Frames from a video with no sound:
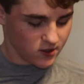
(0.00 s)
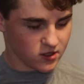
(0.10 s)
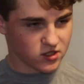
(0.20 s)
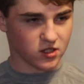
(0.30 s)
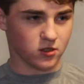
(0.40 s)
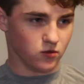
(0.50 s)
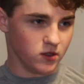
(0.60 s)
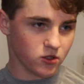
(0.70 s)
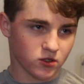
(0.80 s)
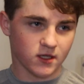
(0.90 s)
So
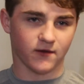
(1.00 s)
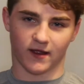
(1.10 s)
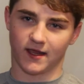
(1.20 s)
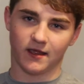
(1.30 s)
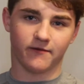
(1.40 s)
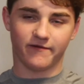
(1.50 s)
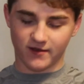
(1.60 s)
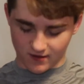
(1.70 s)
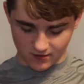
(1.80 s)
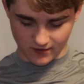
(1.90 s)
usually if I can't
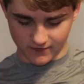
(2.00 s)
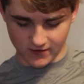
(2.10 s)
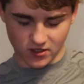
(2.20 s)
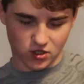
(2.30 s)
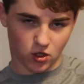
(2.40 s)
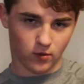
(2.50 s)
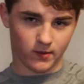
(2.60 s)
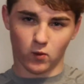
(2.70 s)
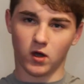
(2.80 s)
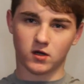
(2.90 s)
physically fish
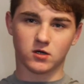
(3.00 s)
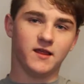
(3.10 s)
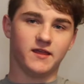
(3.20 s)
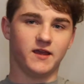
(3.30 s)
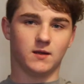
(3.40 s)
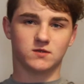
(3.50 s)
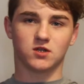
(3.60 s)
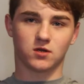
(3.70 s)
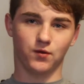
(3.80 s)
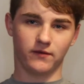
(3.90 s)
open water, then I'm
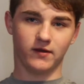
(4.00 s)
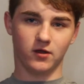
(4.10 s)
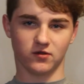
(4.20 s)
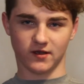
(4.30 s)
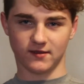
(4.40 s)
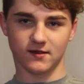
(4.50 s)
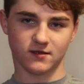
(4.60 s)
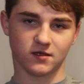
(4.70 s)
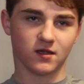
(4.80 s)
stuck doing videos like this.